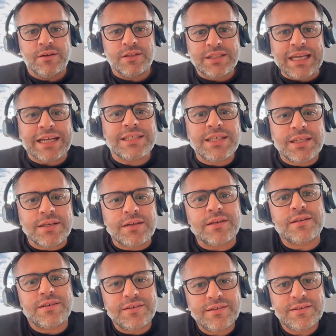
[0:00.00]
a
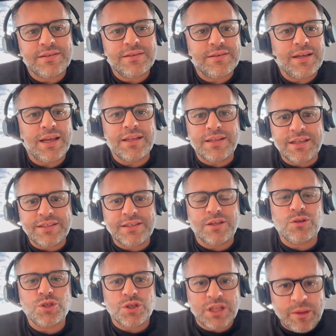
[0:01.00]
tactical and
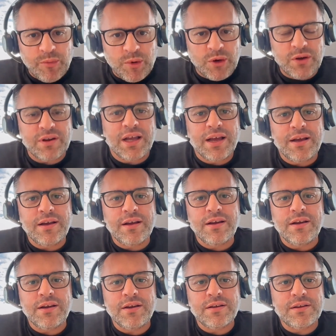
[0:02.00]
executionable
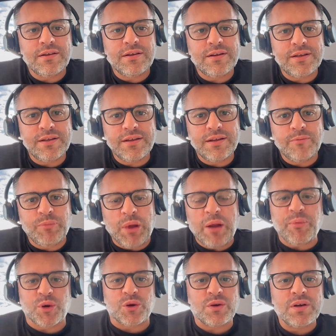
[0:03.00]
uh,
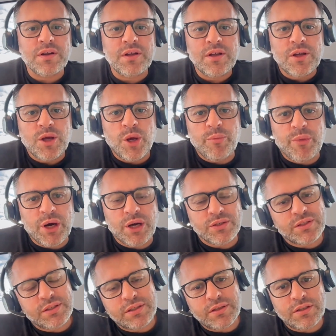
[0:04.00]
paper
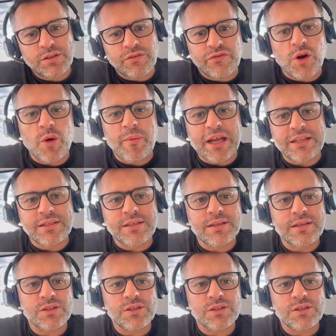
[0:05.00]
about the format.